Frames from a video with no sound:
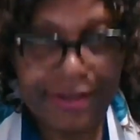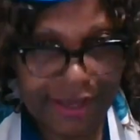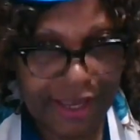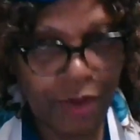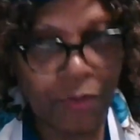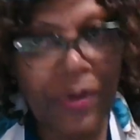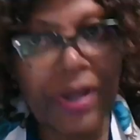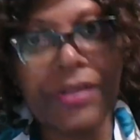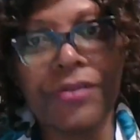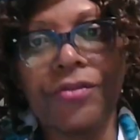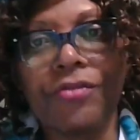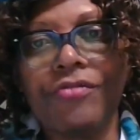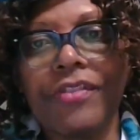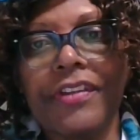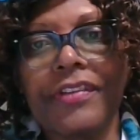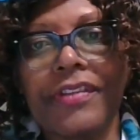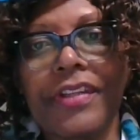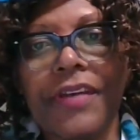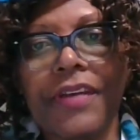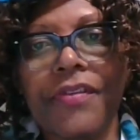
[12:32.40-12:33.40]
I went to
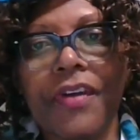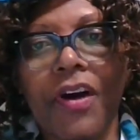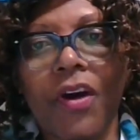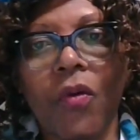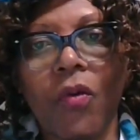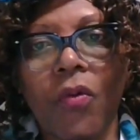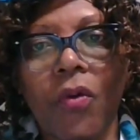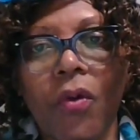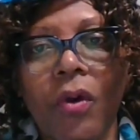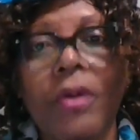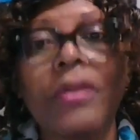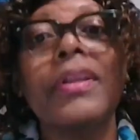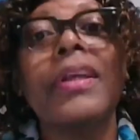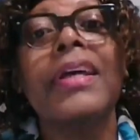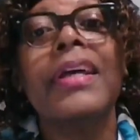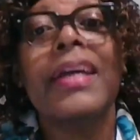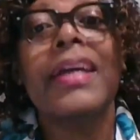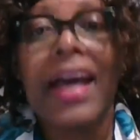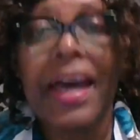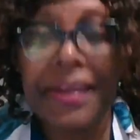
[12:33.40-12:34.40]
receive the award,
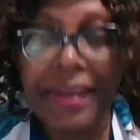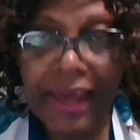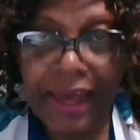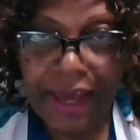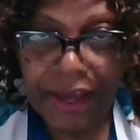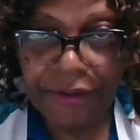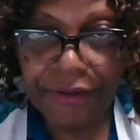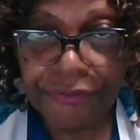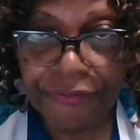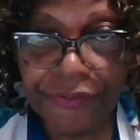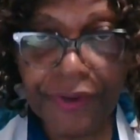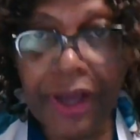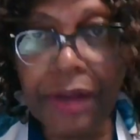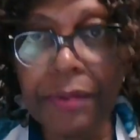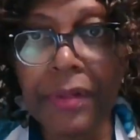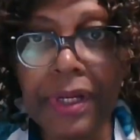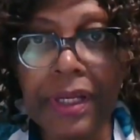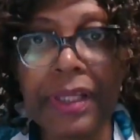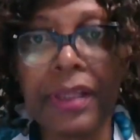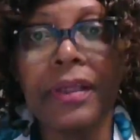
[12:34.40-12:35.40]
and I have
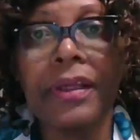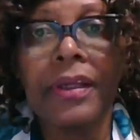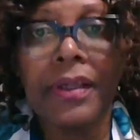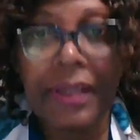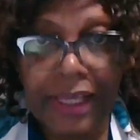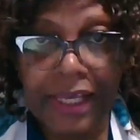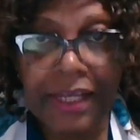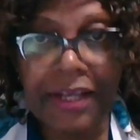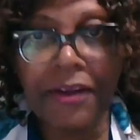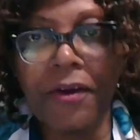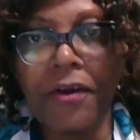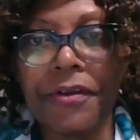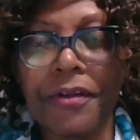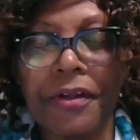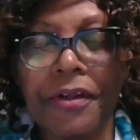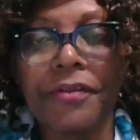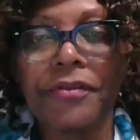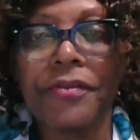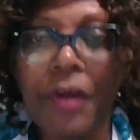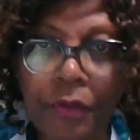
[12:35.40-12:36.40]
family in
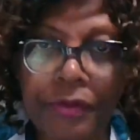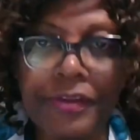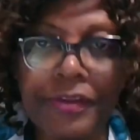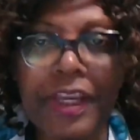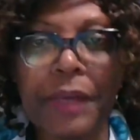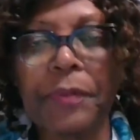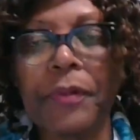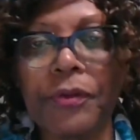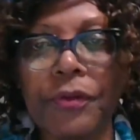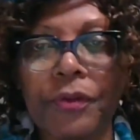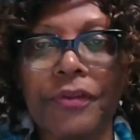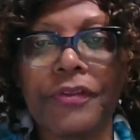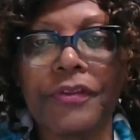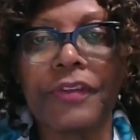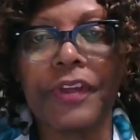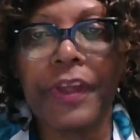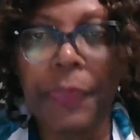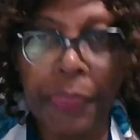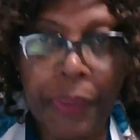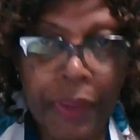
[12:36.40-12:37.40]
London, so I was able to
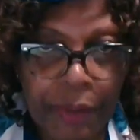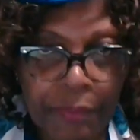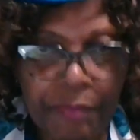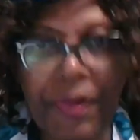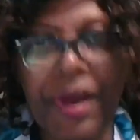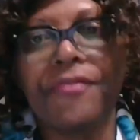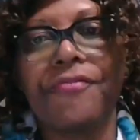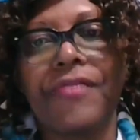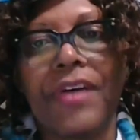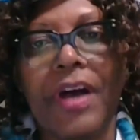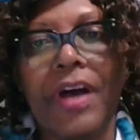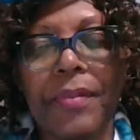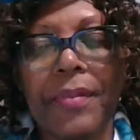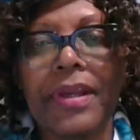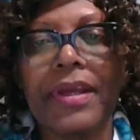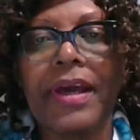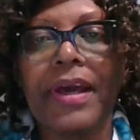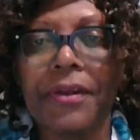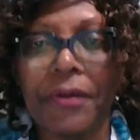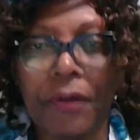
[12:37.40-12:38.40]
see my
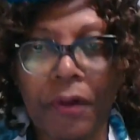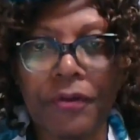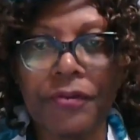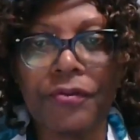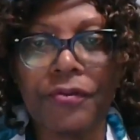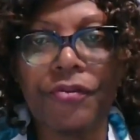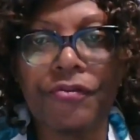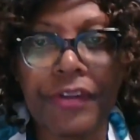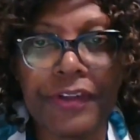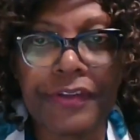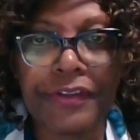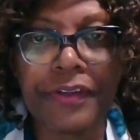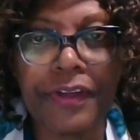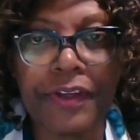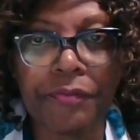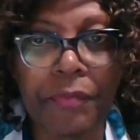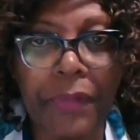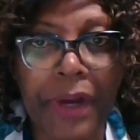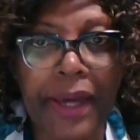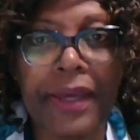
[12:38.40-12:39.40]
family and also
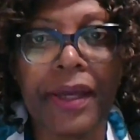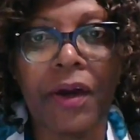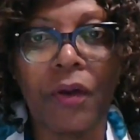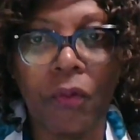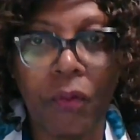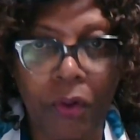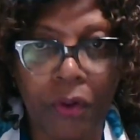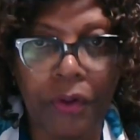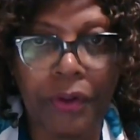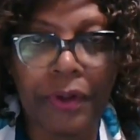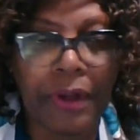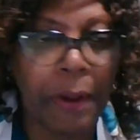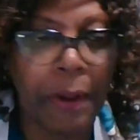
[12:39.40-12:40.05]
receive my award.